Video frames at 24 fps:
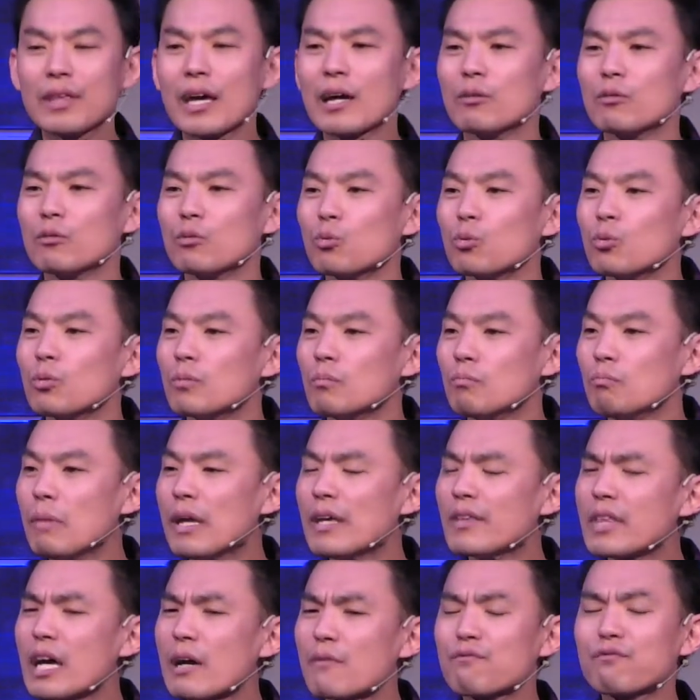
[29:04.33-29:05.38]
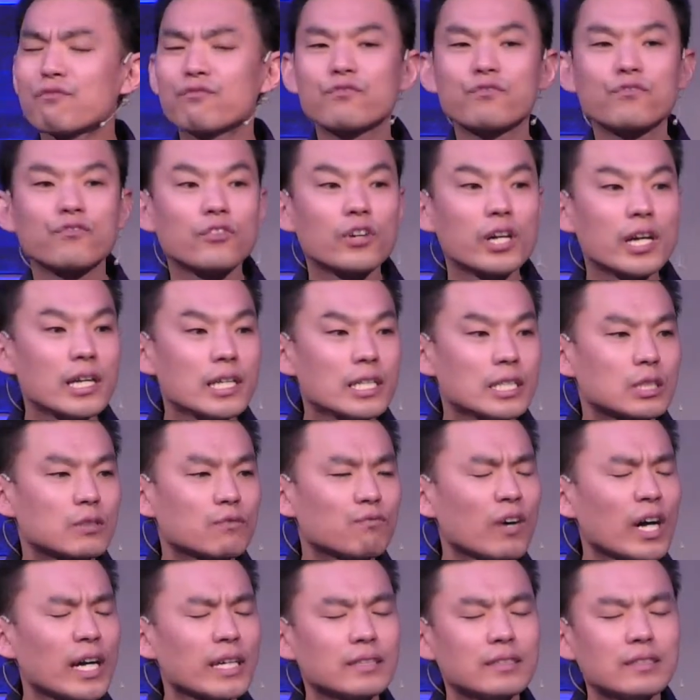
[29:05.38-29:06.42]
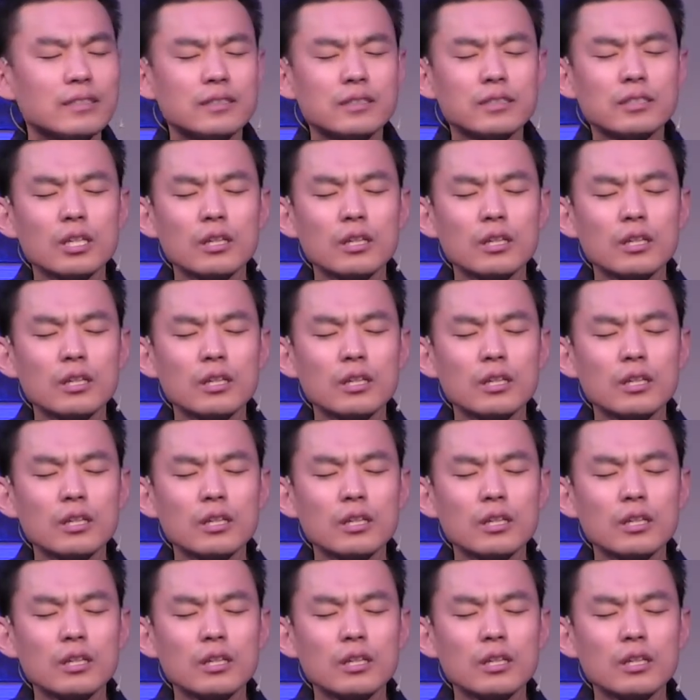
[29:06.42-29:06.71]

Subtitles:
that phrase find